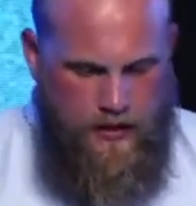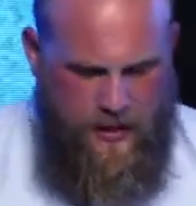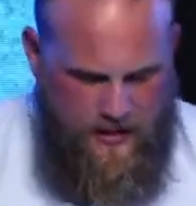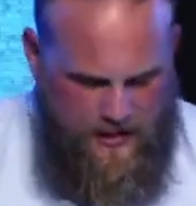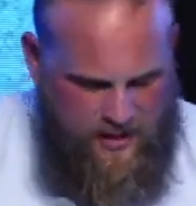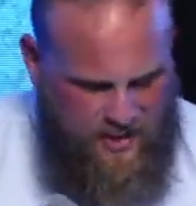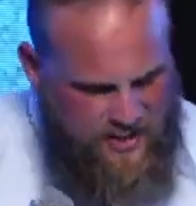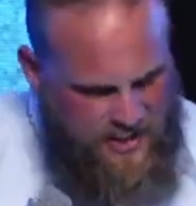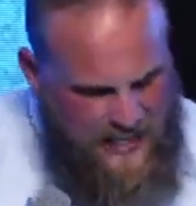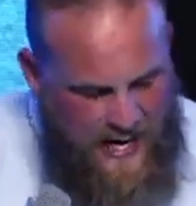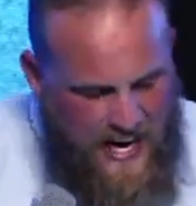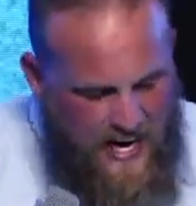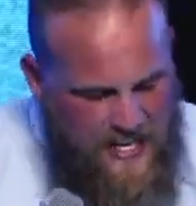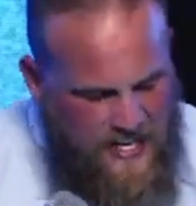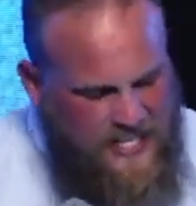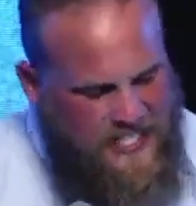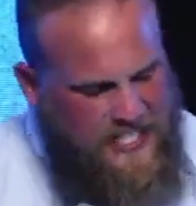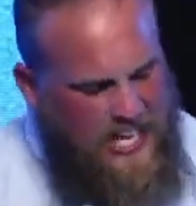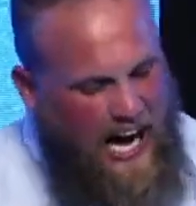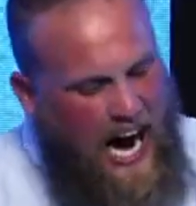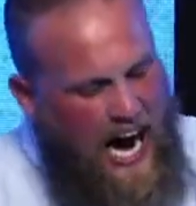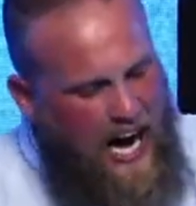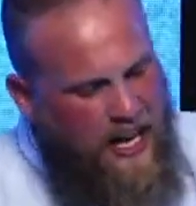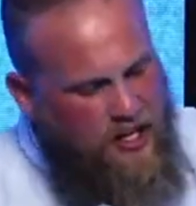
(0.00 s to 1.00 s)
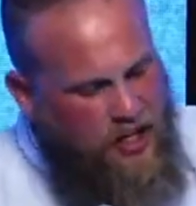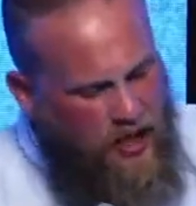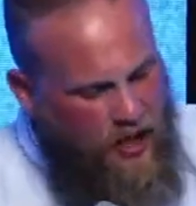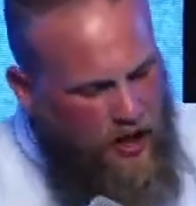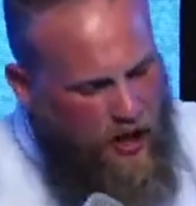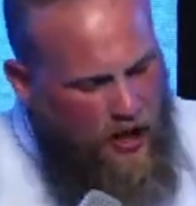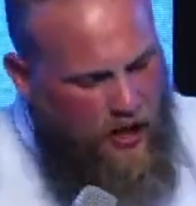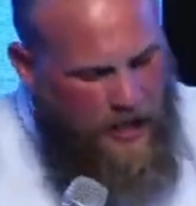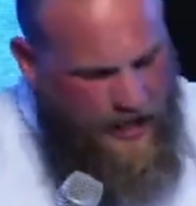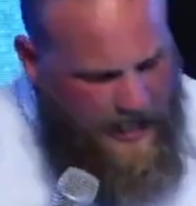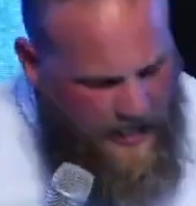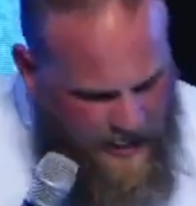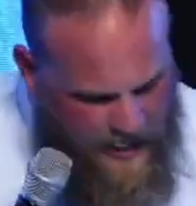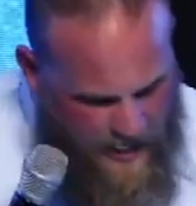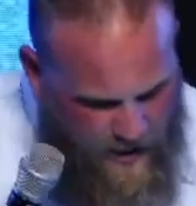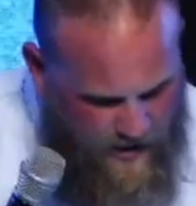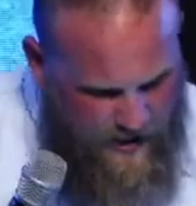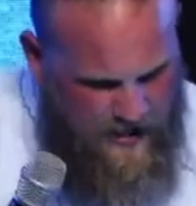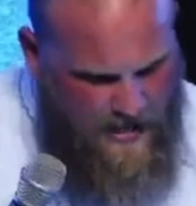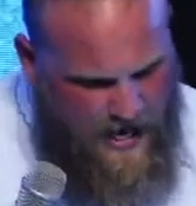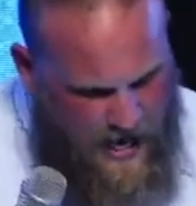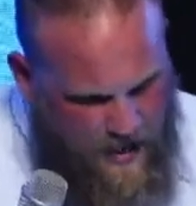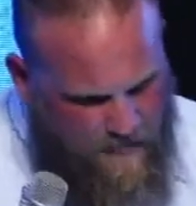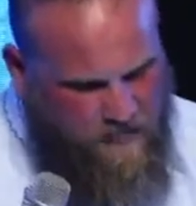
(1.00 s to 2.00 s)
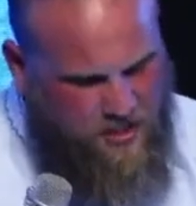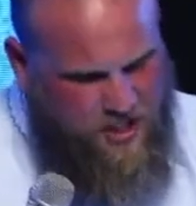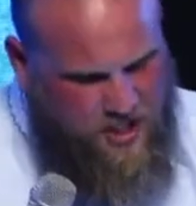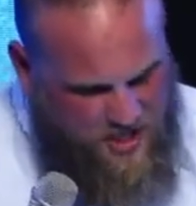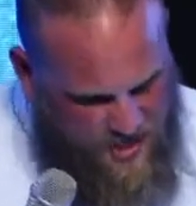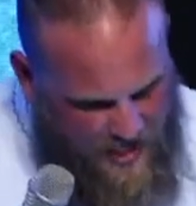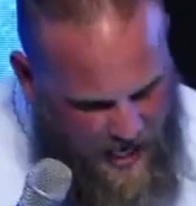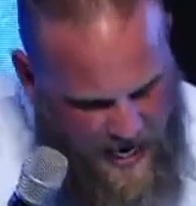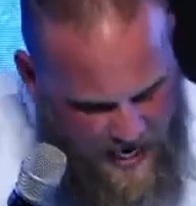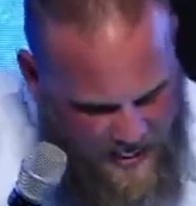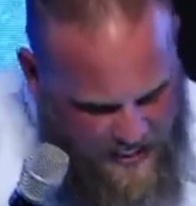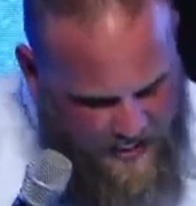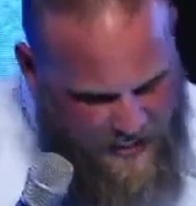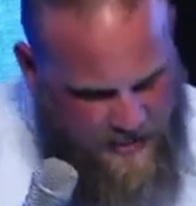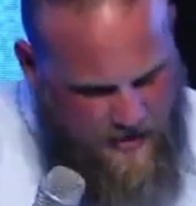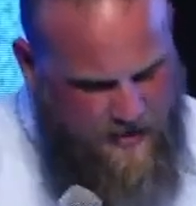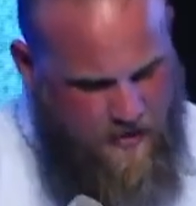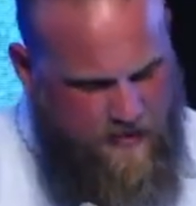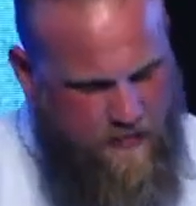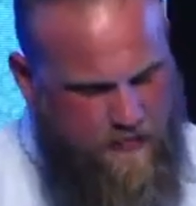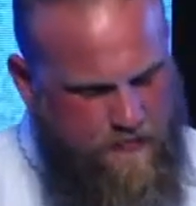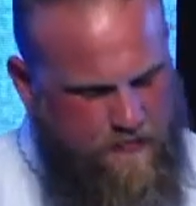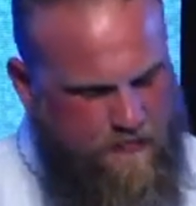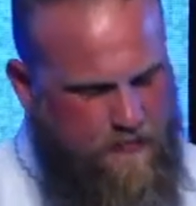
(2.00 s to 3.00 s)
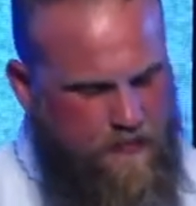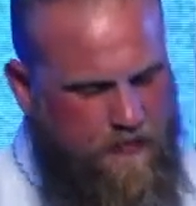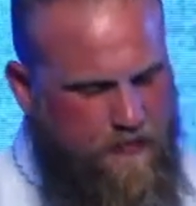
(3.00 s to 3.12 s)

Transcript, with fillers: It's saying to God, You're here and I'm staying.